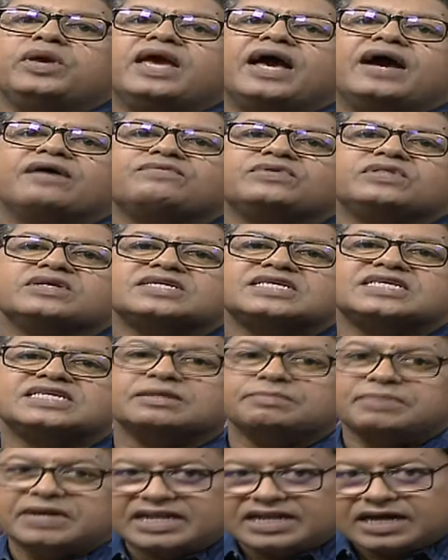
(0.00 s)
We have this
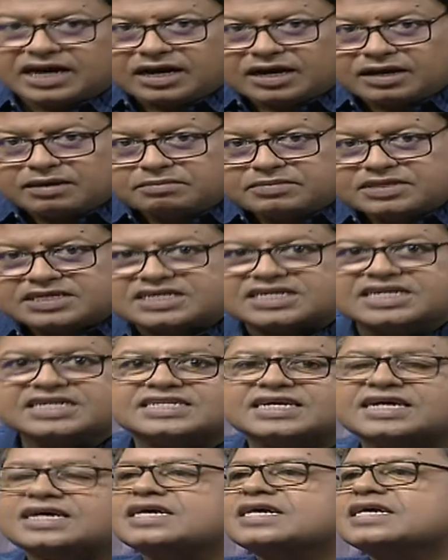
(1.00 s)
Sabina
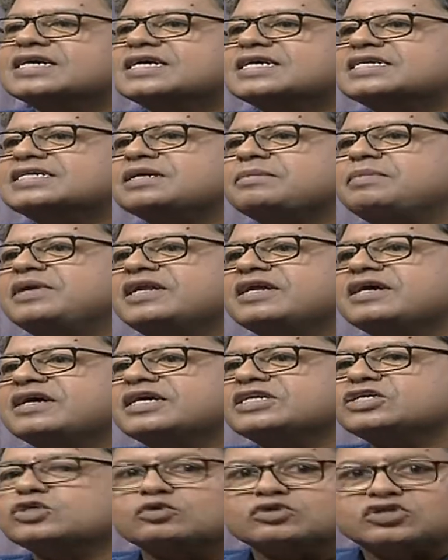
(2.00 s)
Mesquita.
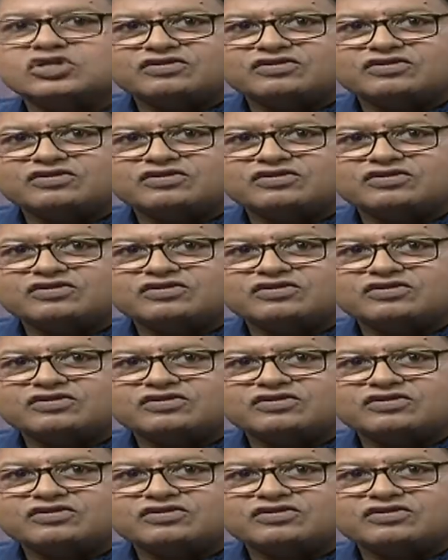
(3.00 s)
Sabina is